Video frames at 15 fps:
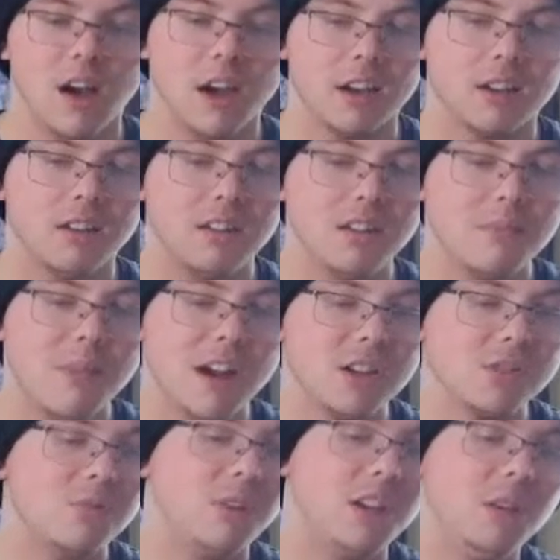I couldn't
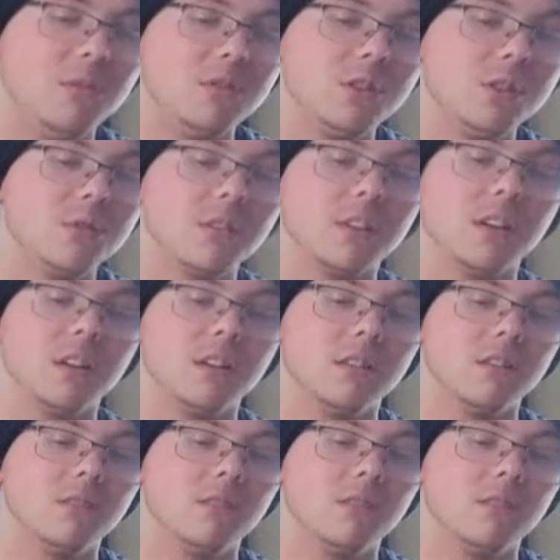imagine what he would do with it.